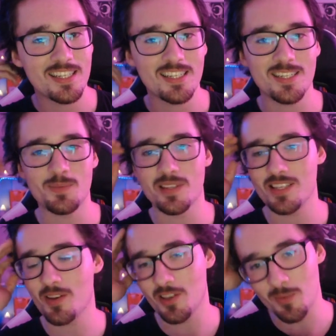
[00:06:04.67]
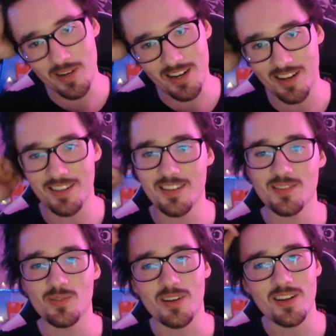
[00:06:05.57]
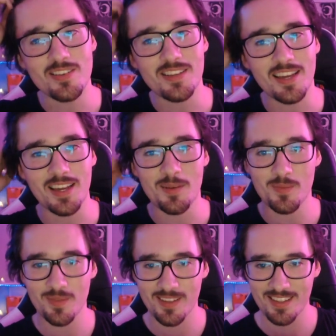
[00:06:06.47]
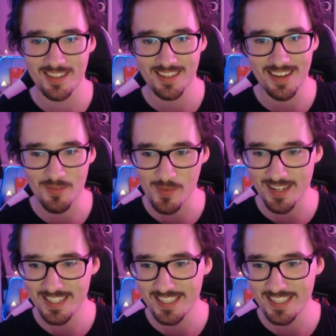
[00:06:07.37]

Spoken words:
It's been so humid in London and it's all kind of sticking up. Never mind.